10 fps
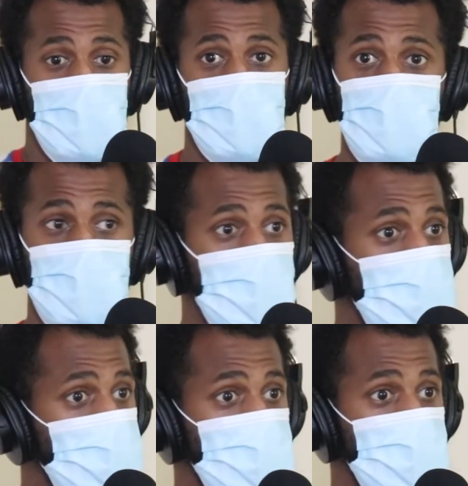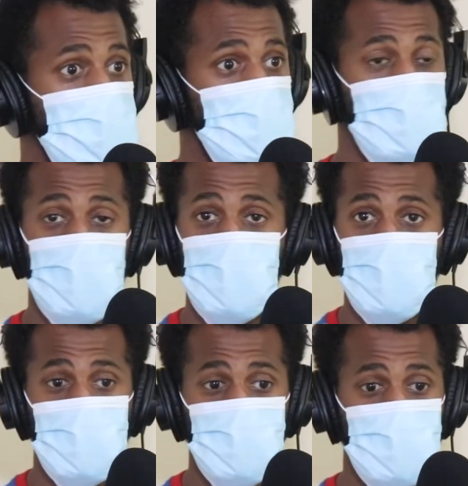you're Arab or you're from another
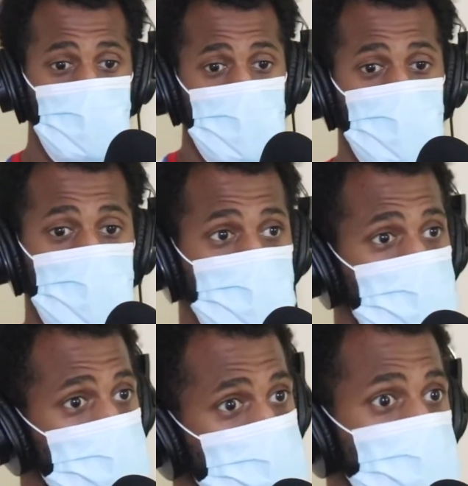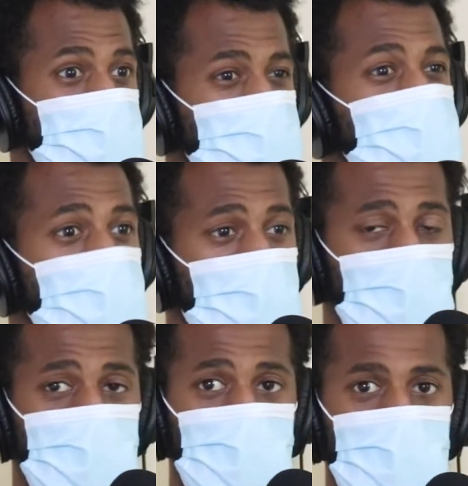country or whatever it is, and you're a little bit darker,
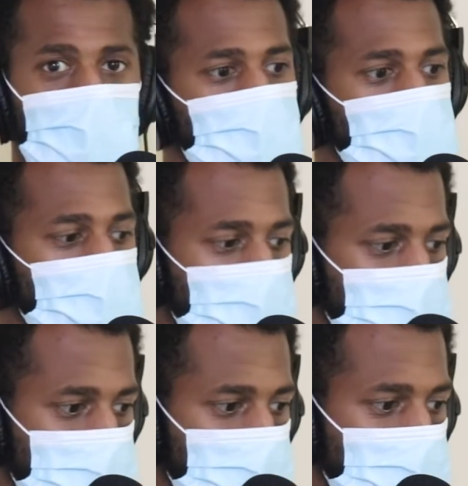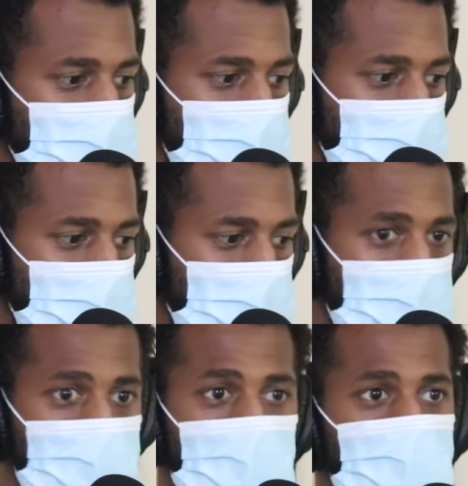don't be like, oh,
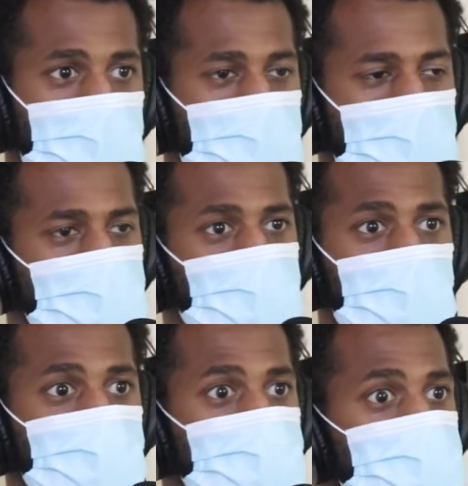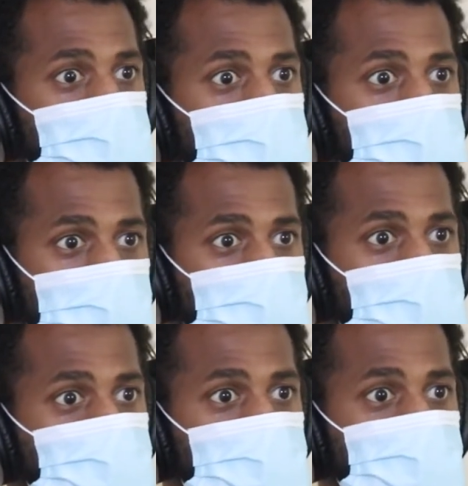I know how they're feeling.
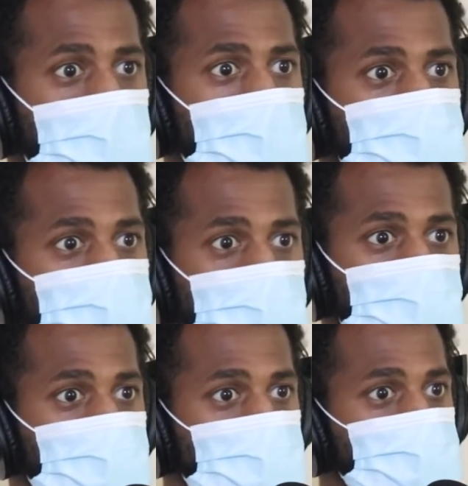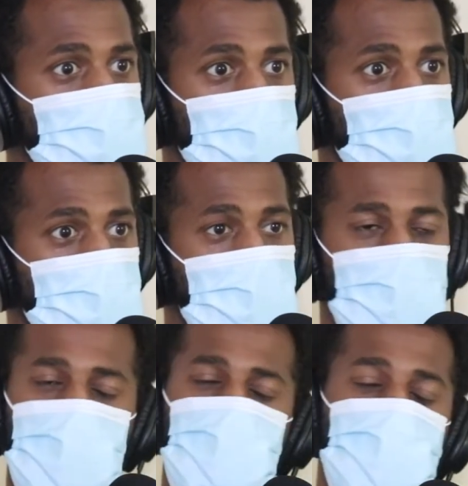There's been times where I've been also profiled.
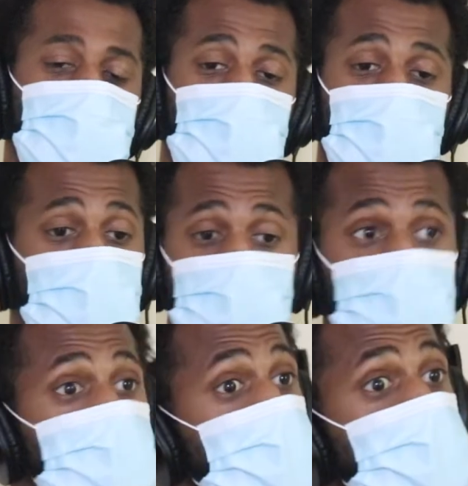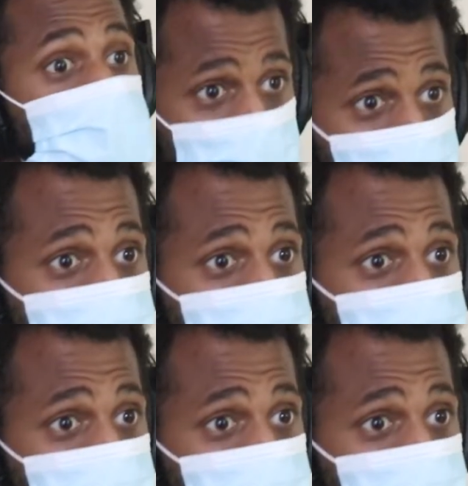Like, bro, again,